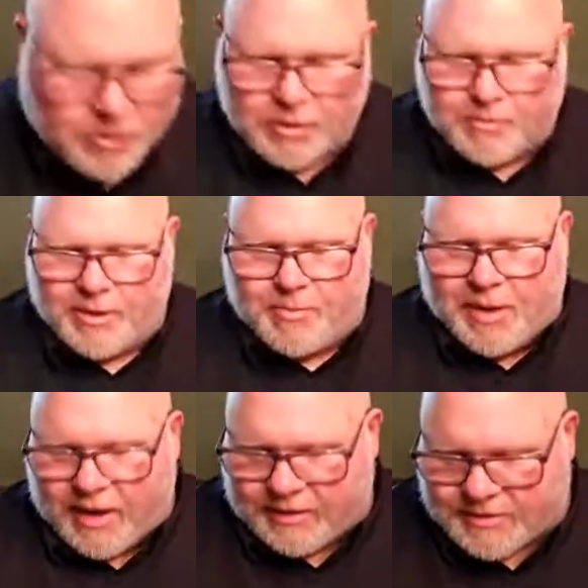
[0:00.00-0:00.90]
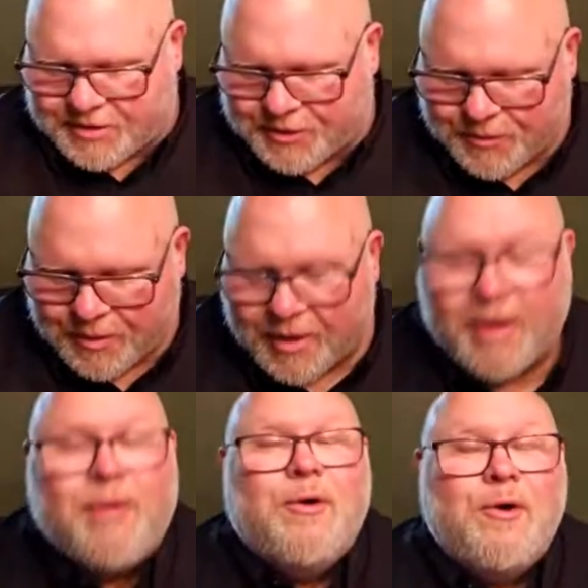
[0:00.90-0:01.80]
going to be back
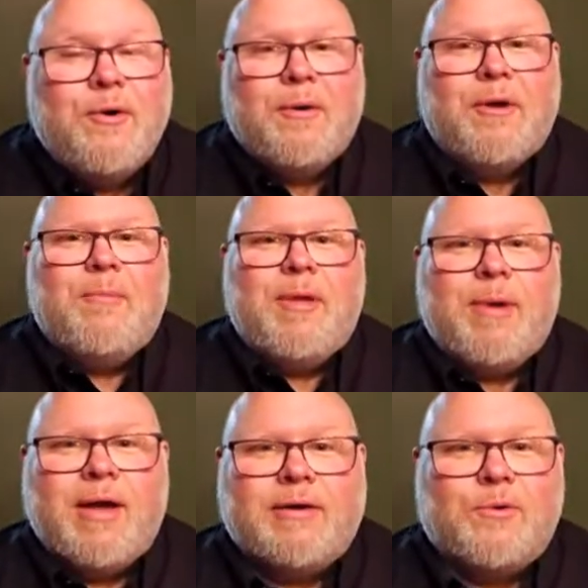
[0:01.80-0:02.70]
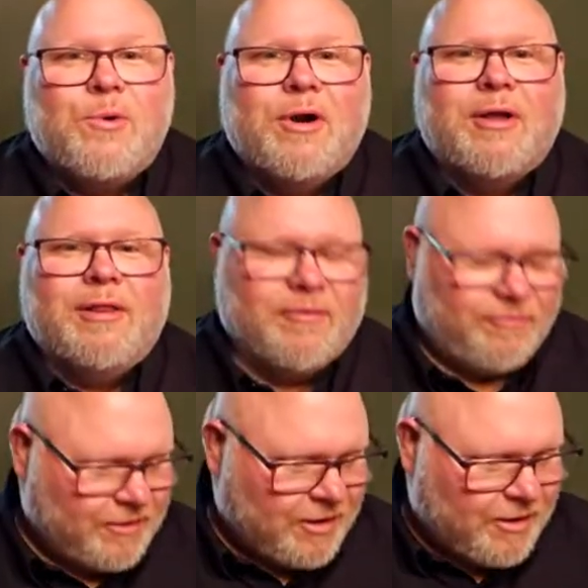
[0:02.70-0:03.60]
to Warncliffe,
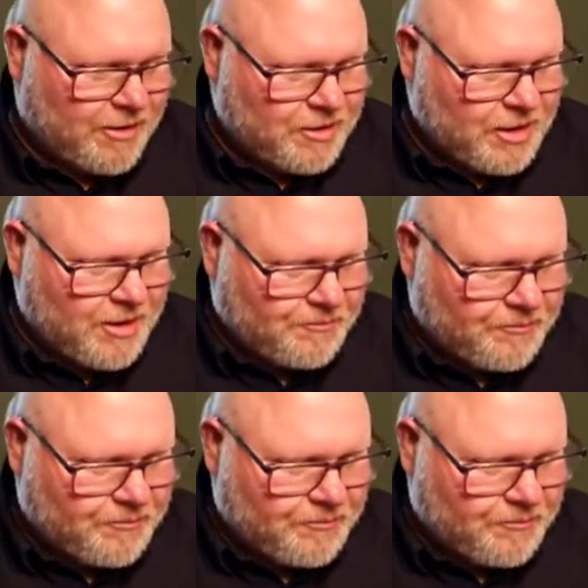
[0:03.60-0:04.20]
RJ.